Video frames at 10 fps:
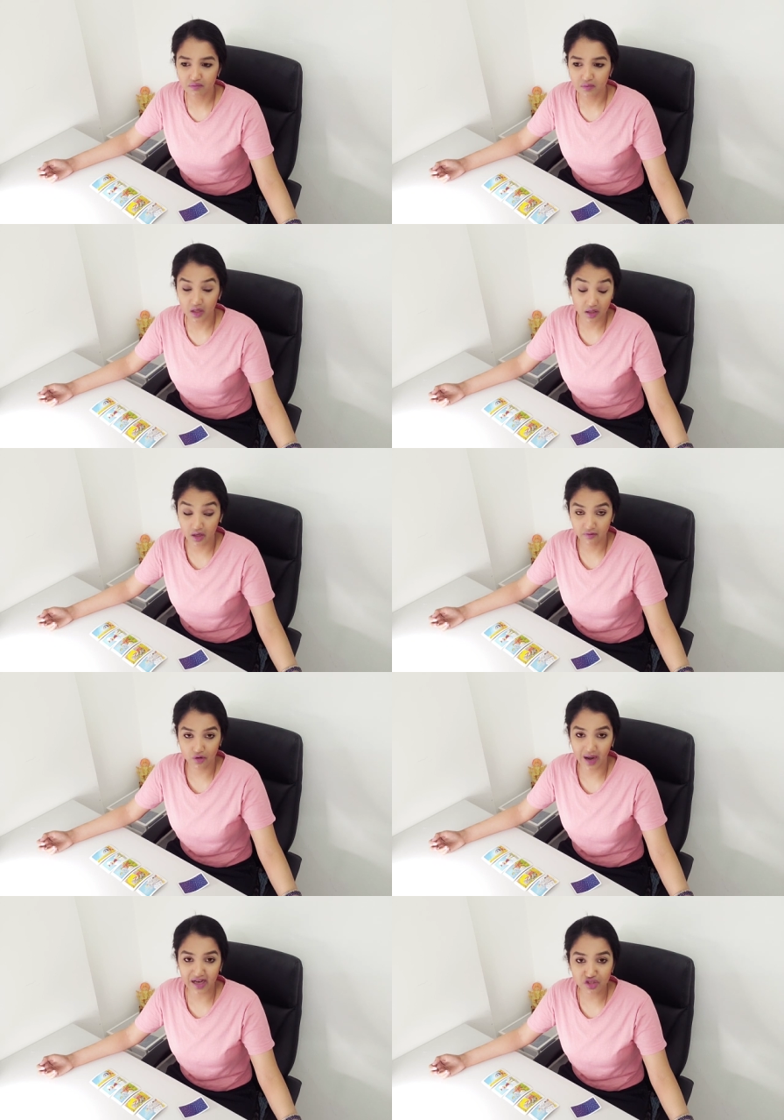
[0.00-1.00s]
And if
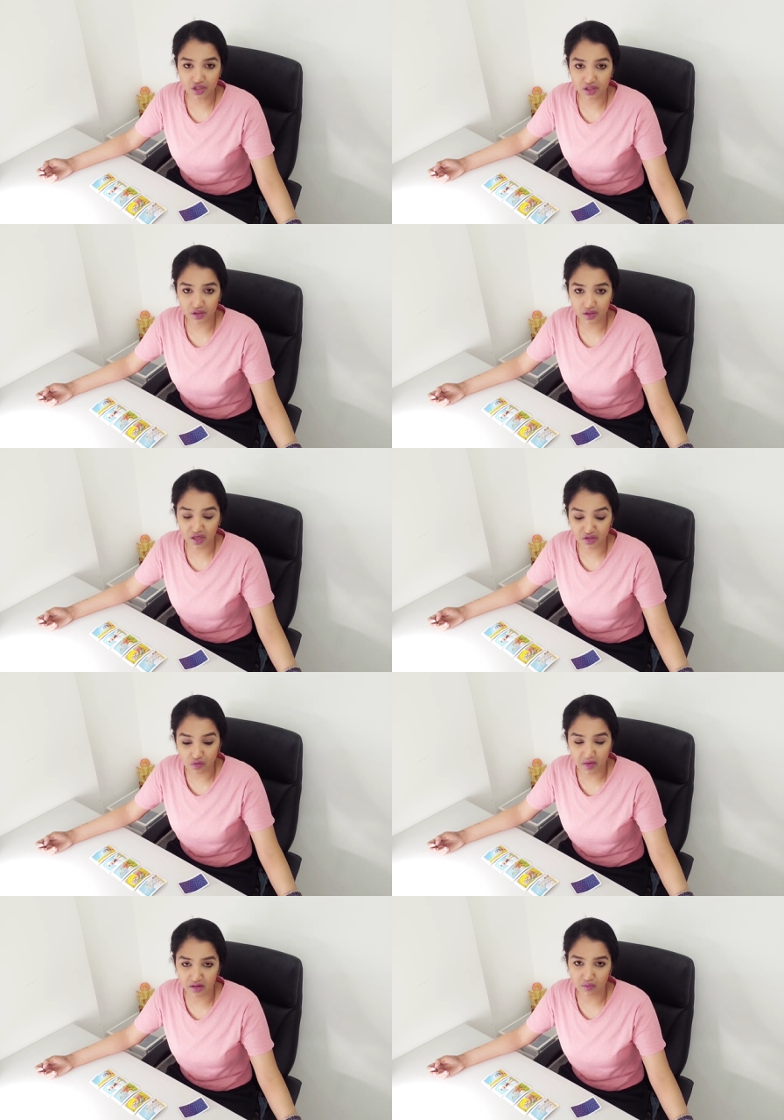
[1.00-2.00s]
you're agitated and you
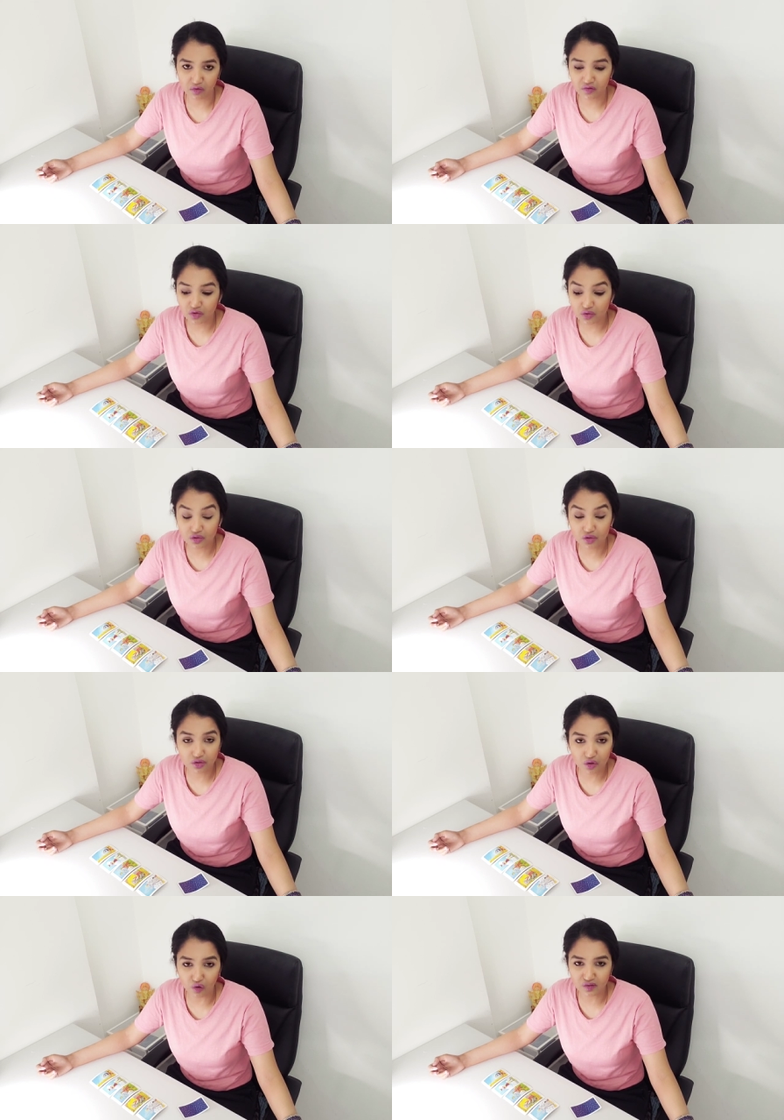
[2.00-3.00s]
make the move, you do
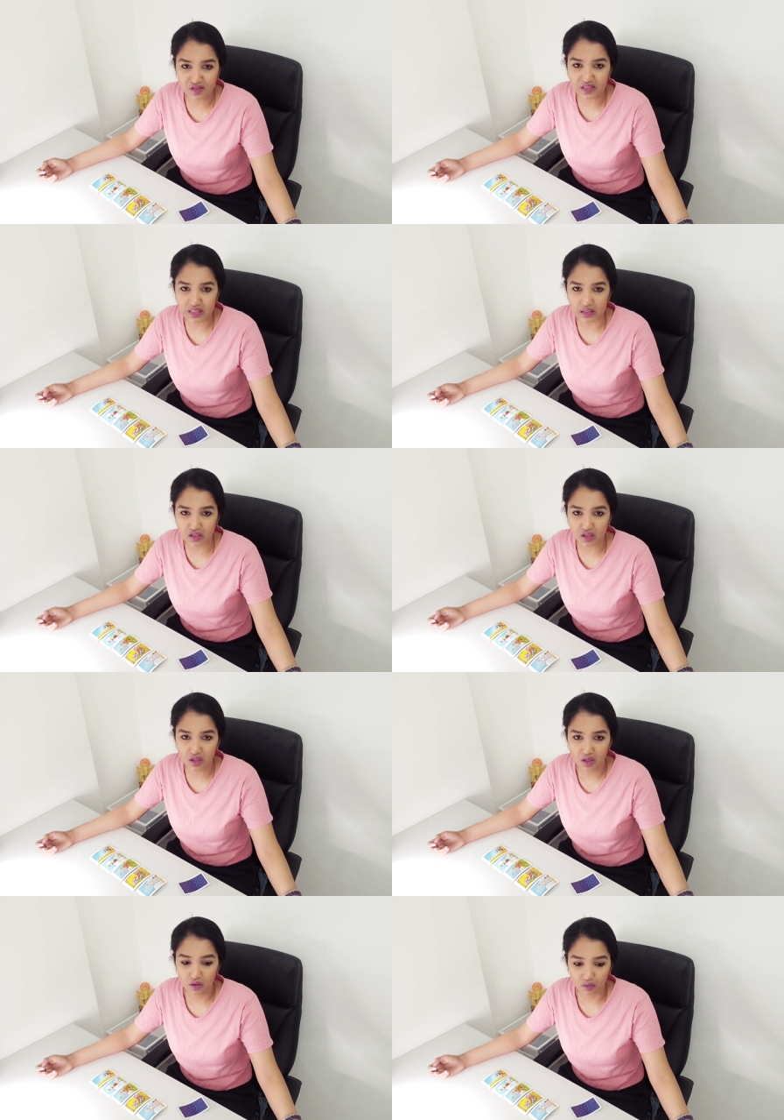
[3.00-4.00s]
not see
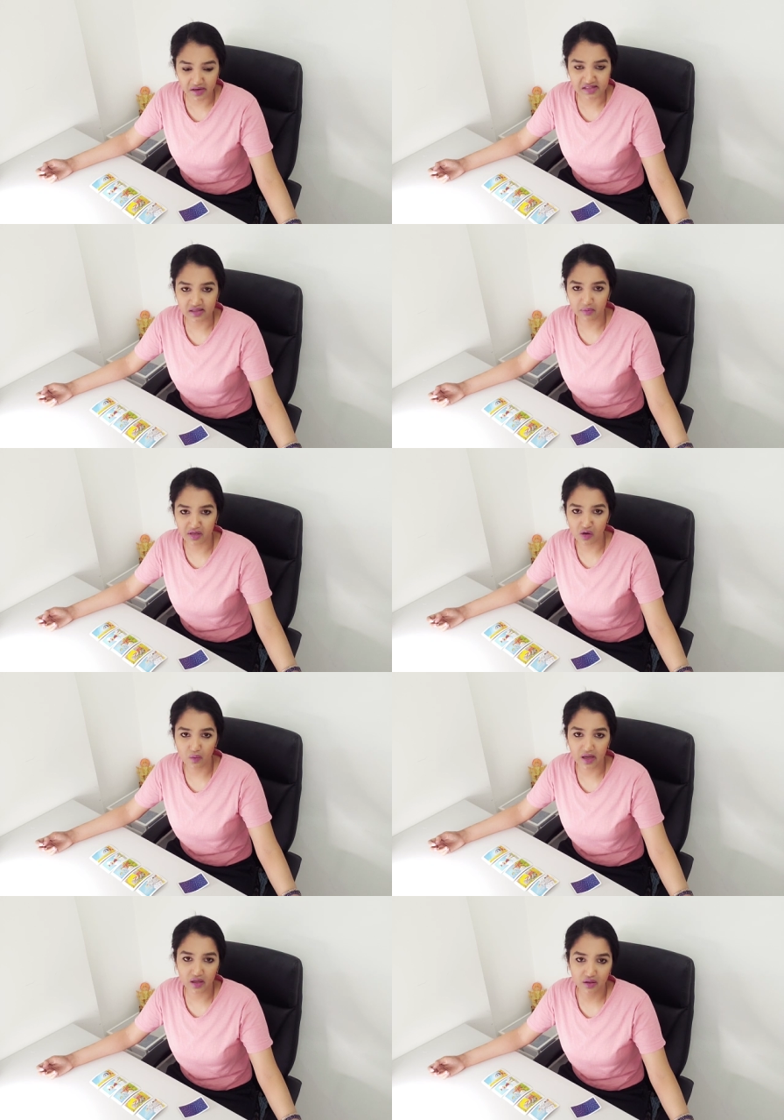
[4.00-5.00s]
what is coming your
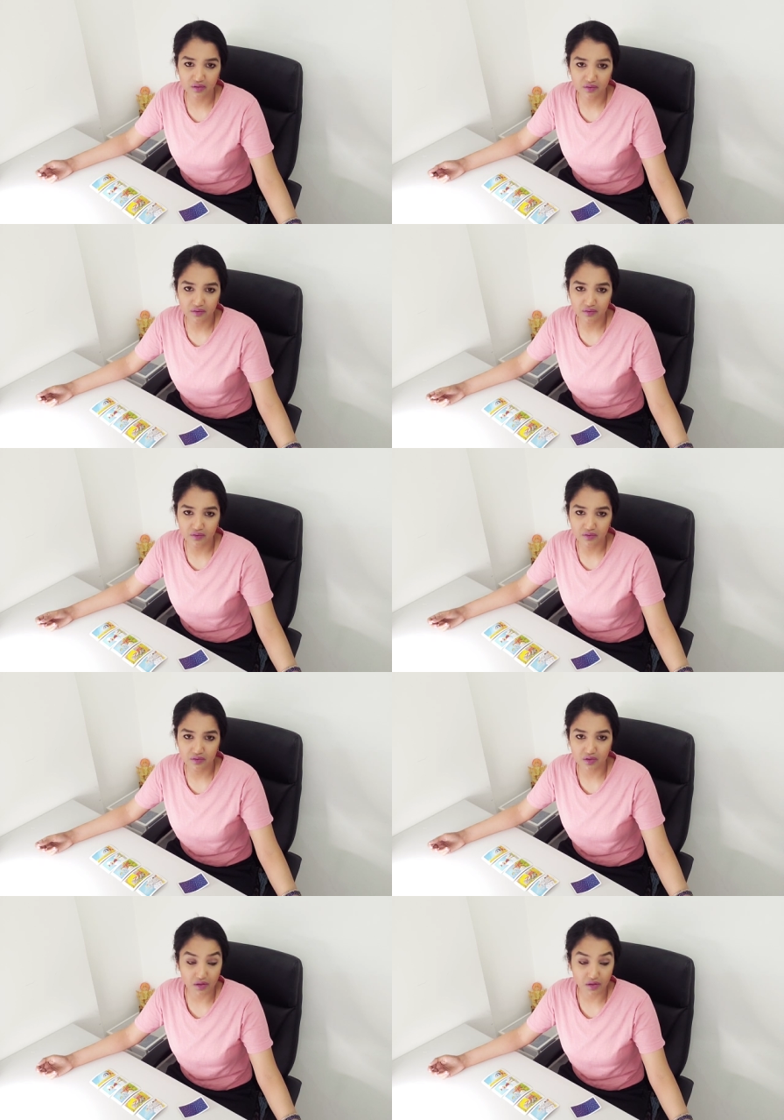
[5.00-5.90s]
way. So you,